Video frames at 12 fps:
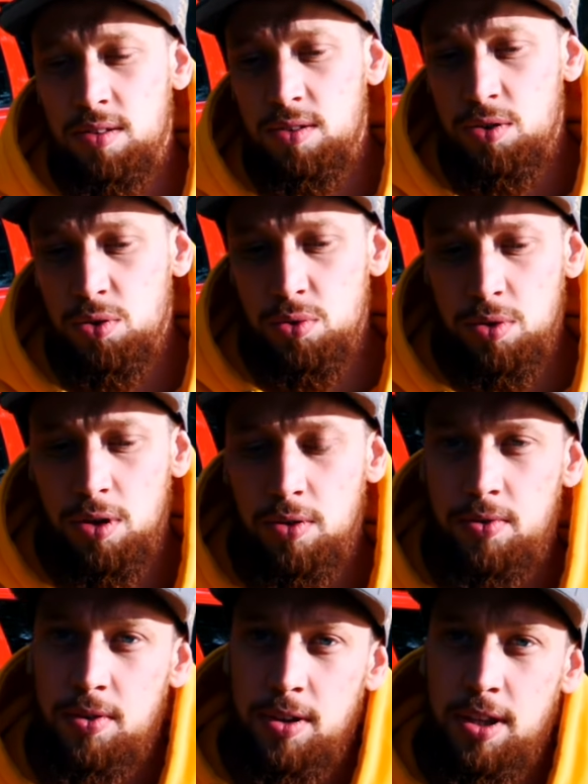two
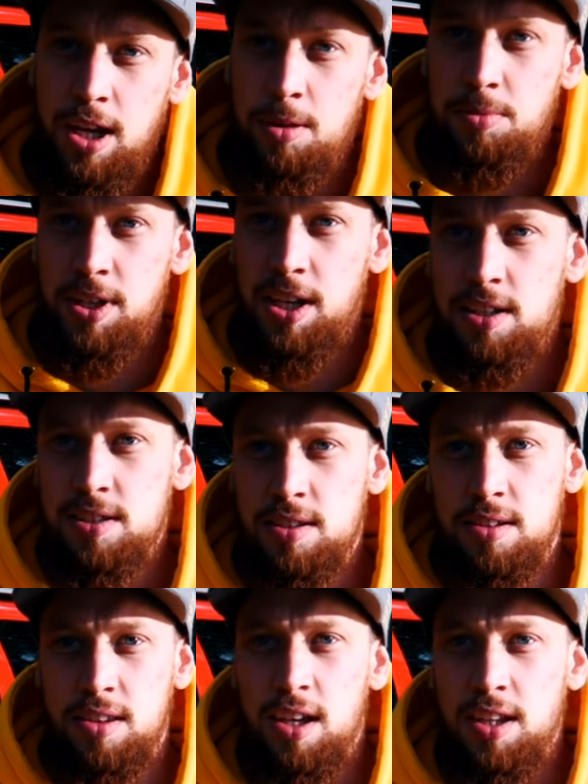of the MTX
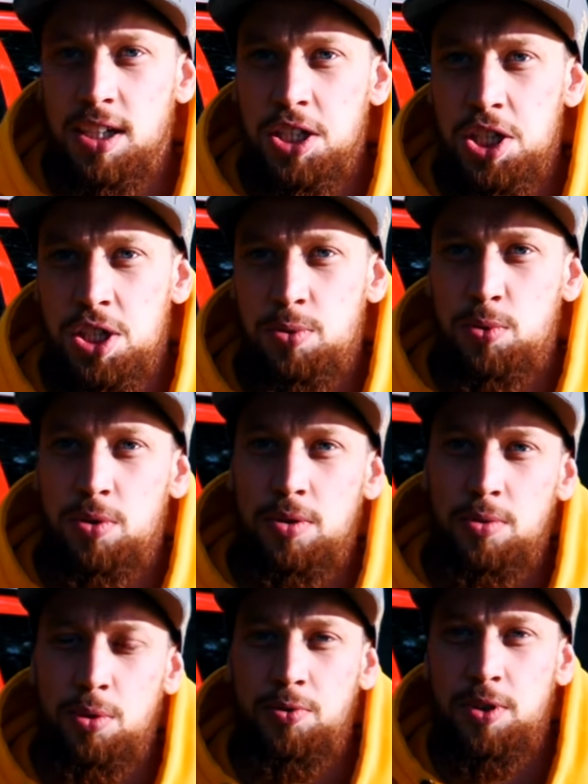10-inch
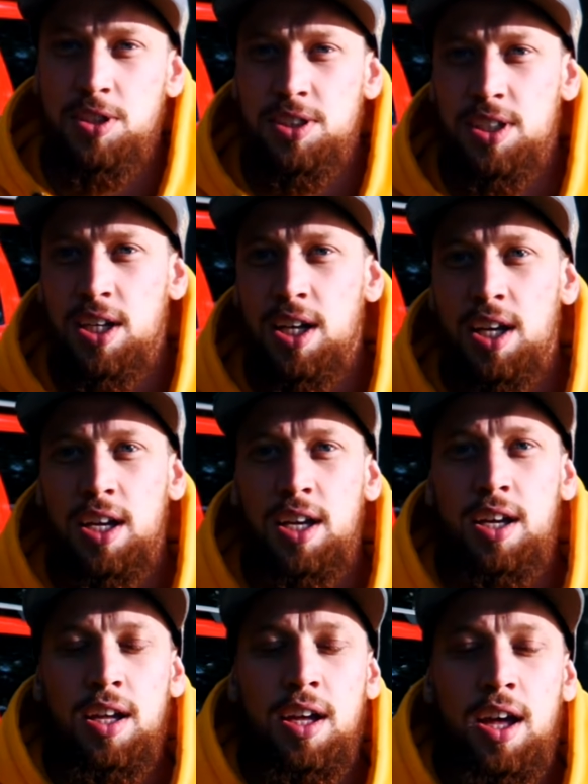woofers,
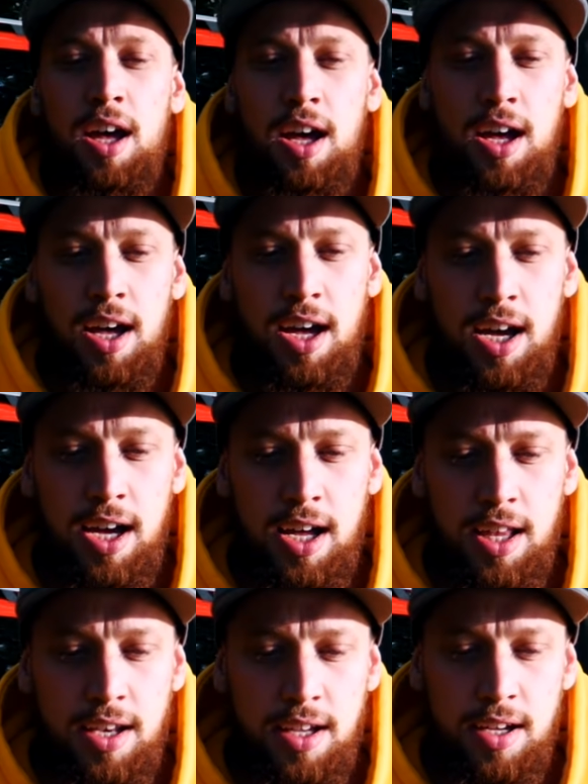
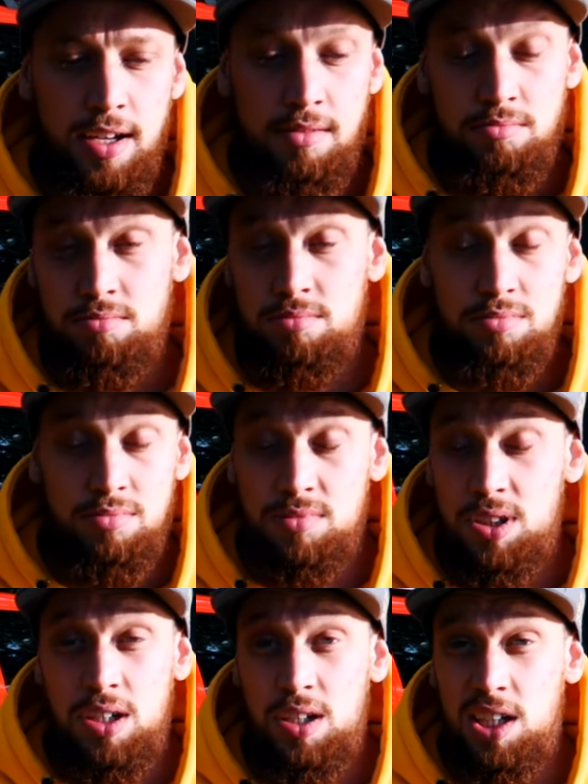and
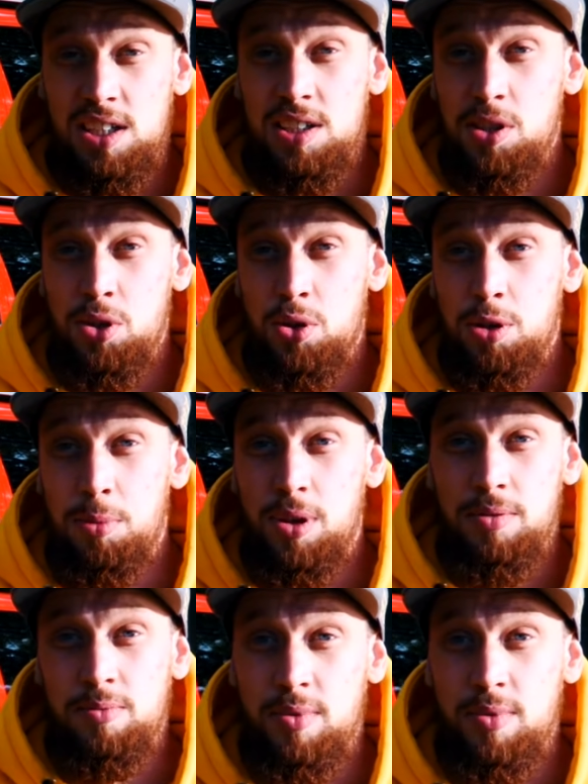it's enjoyable.